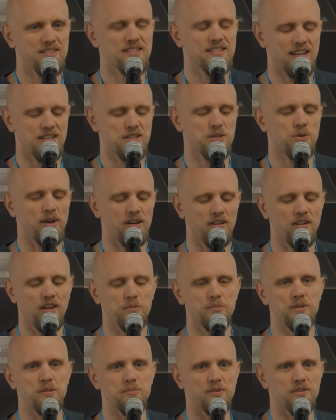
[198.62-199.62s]
takes quite a lot
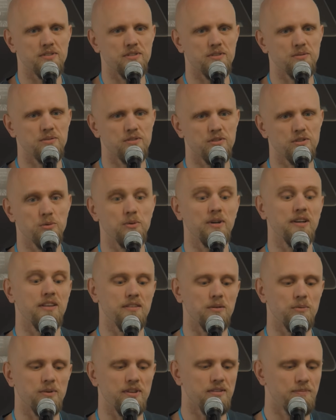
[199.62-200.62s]
of people to do
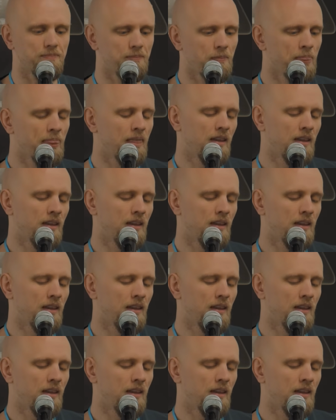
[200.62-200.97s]
anything with it.